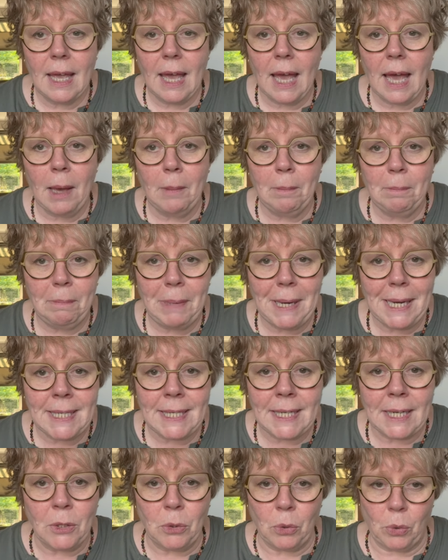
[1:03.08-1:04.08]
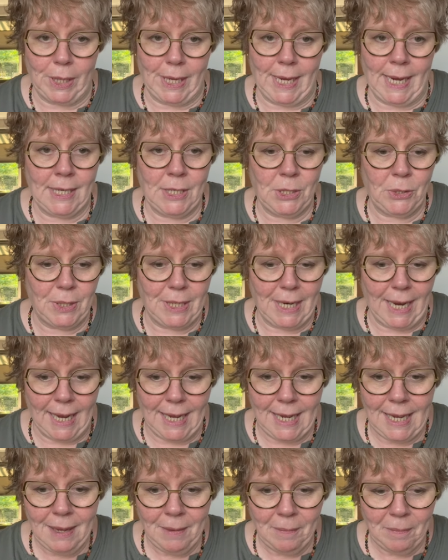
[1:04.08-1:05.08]
a bit annoying
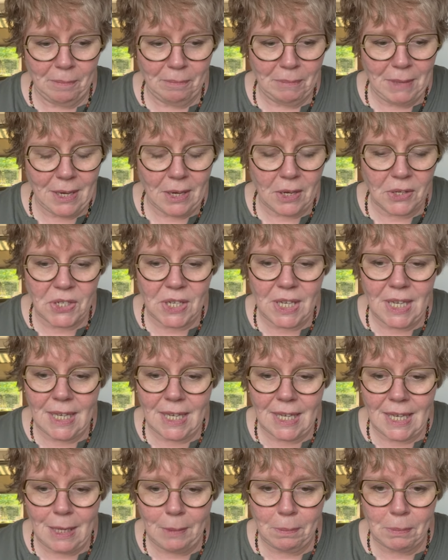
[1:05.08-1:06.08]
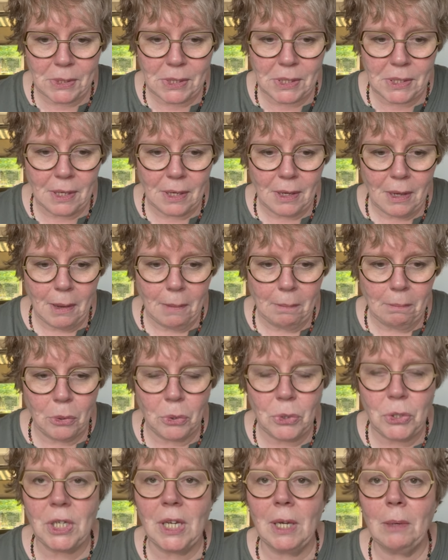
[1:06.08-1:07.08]
today because he keeps
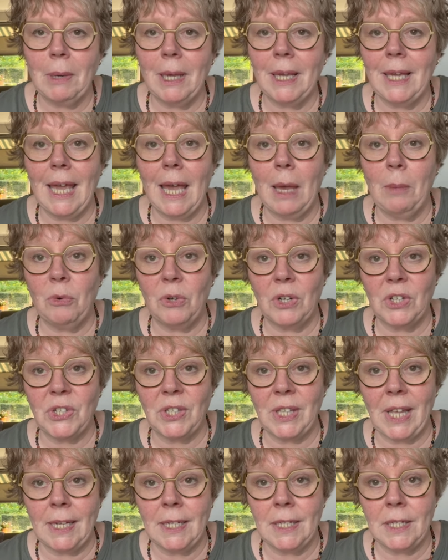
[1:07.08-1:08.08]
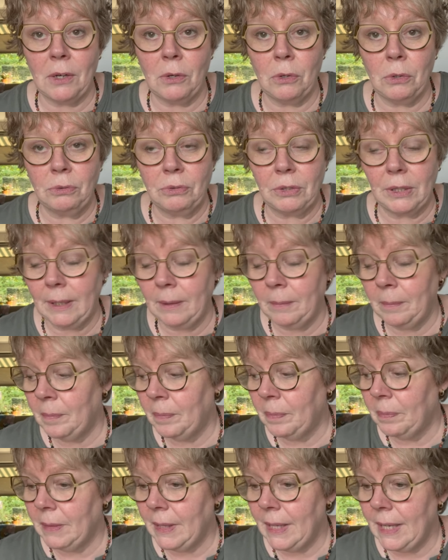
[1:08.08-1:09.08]
pushing my camera stand over.
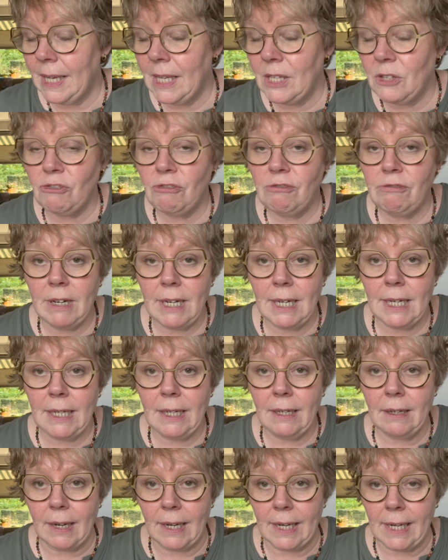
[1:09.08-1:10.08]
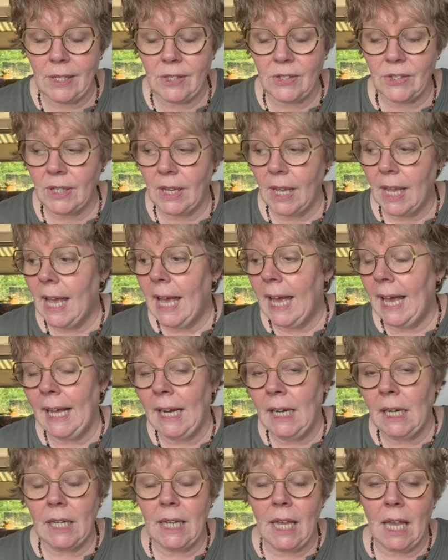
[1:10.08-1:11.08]
It's really light
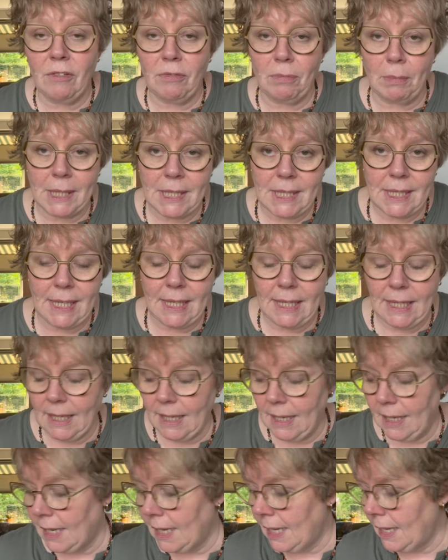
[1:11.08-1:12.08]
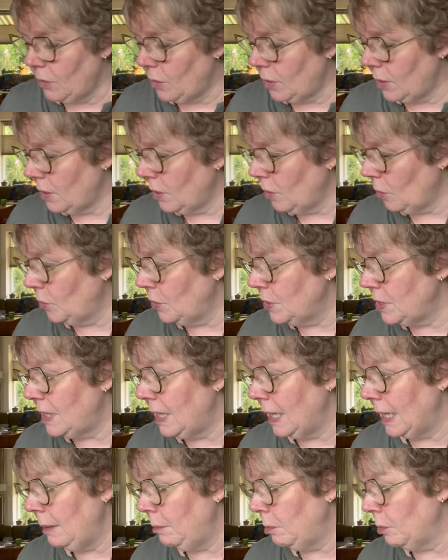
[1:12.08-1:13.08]
and I have my tea here on the
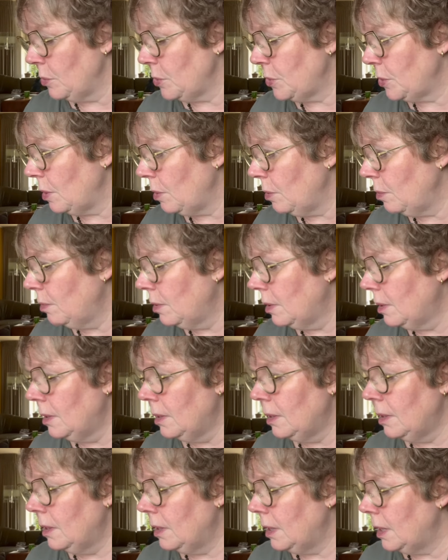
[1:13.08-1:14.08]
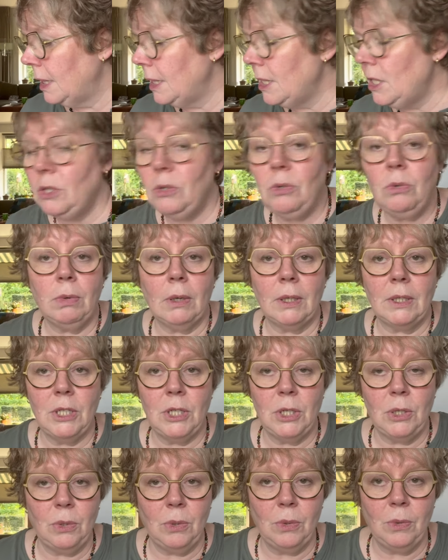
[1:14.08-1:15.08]
table, so I do want
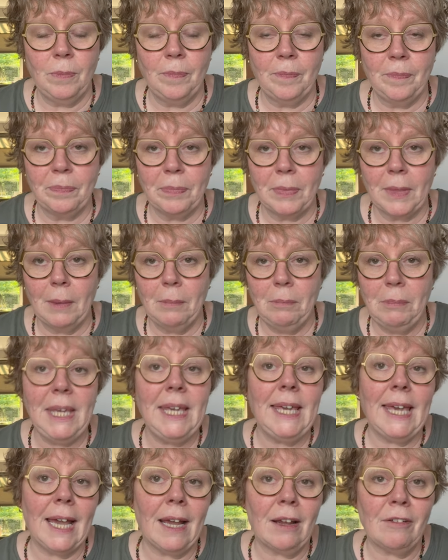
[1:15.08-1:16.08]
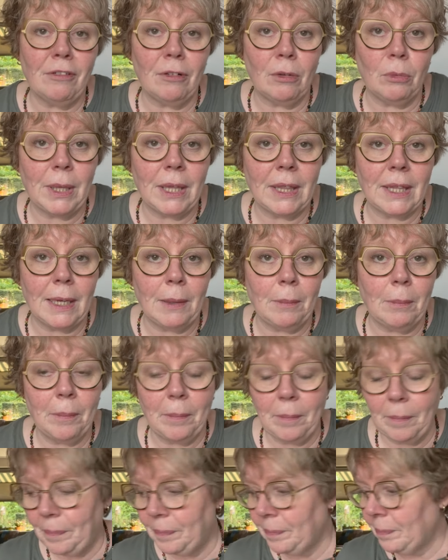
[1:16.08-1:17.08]
to be careful with
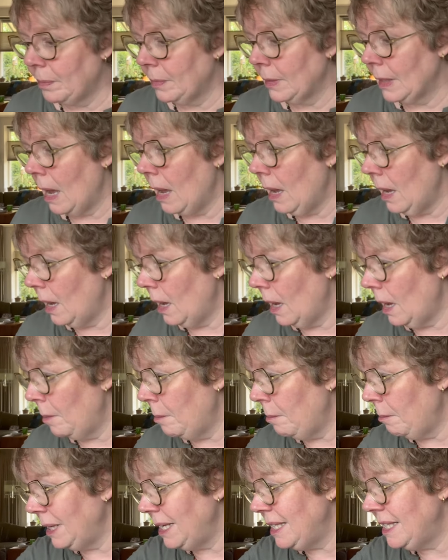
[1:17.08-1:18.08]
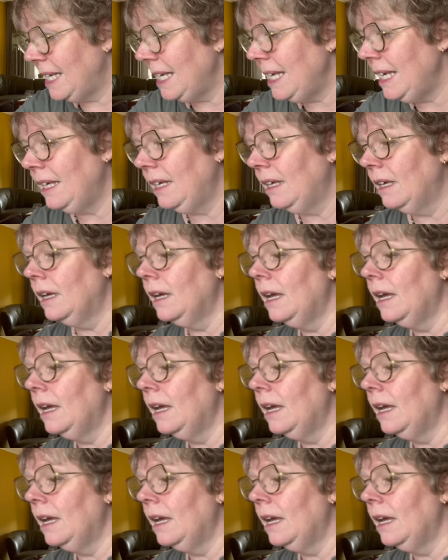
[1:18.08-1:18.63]
him. My tea.